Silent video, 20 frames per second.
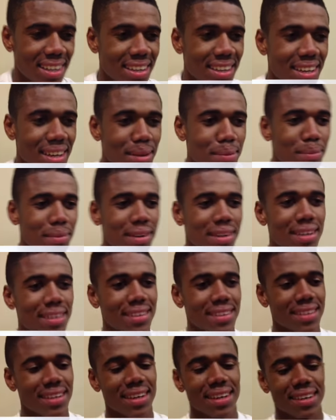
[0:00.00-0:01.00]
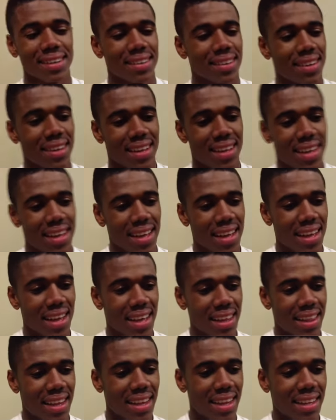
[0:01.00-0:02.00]
Yeah, but yeah,
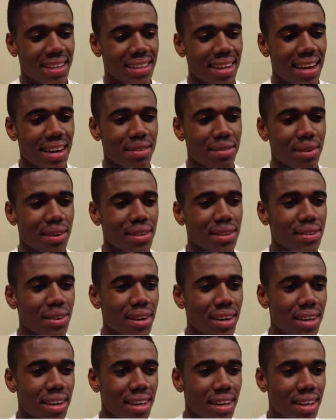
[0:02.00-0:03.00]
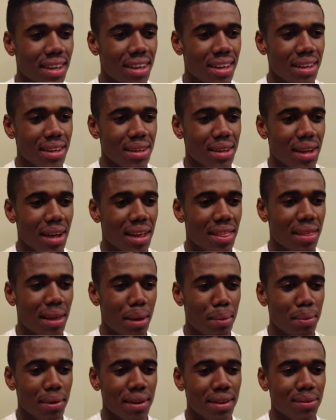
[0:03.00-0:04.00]
it's kind of frustrating.
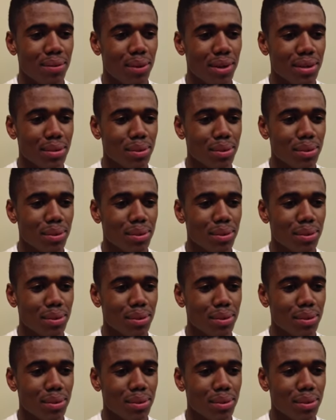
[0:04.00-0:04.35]
I believe once